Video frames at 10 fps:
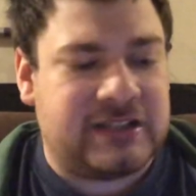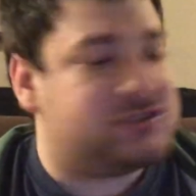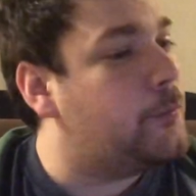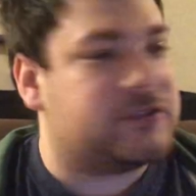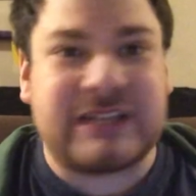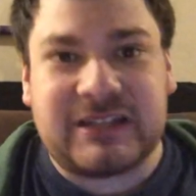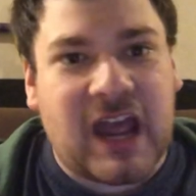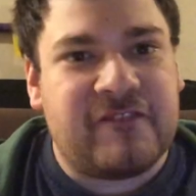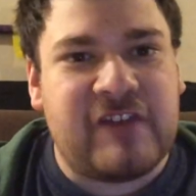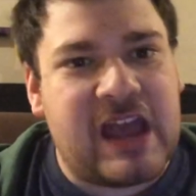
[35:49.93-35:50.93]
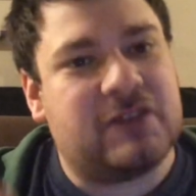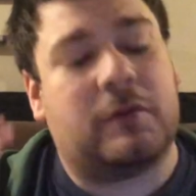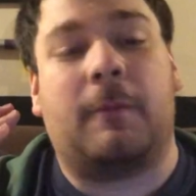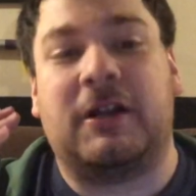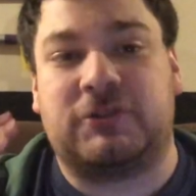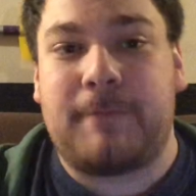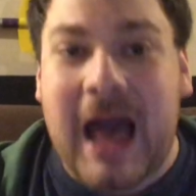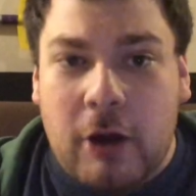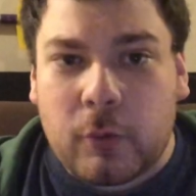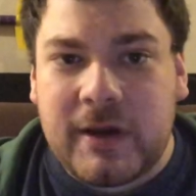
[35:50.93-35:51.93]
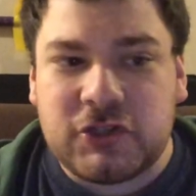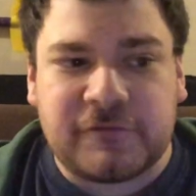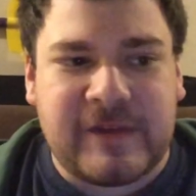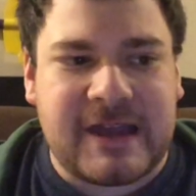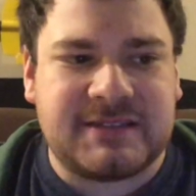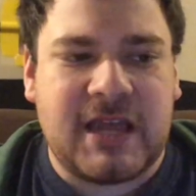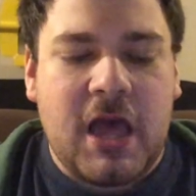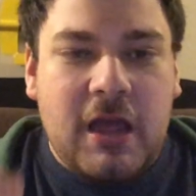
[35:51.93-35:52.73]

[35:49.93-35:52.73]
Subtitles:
Super Sentai fans, with a bunch of Power Ranger fans.